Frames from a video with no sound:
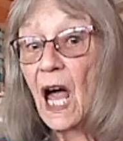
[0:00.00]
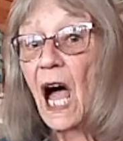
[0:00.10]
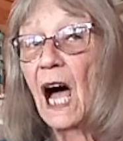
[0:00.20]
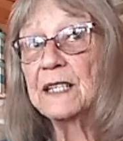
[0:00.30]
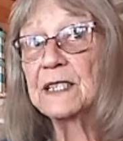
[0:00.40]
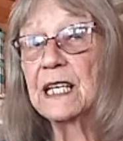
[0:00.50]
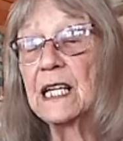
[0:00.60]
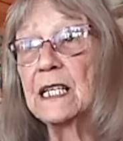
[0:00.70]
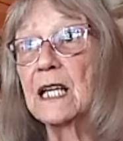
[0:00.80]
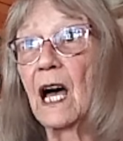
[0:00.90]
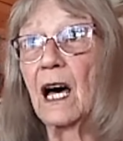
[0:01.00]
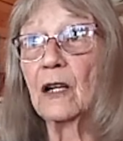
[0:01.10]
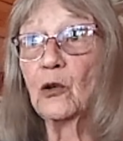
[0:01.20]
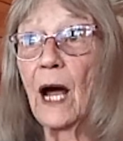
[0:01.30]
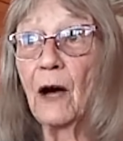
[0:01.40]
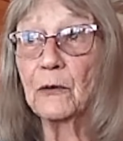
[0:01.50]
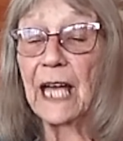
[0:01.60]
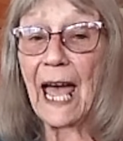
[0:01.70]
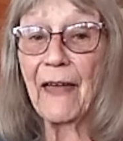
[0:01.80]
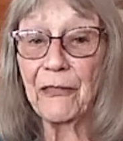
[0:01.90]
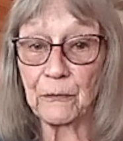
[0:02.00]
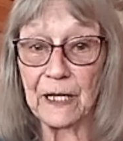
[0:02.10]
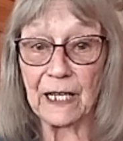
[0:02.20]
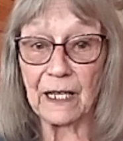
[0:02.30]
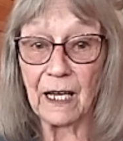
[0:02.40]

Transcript: I seen a crowd gathering.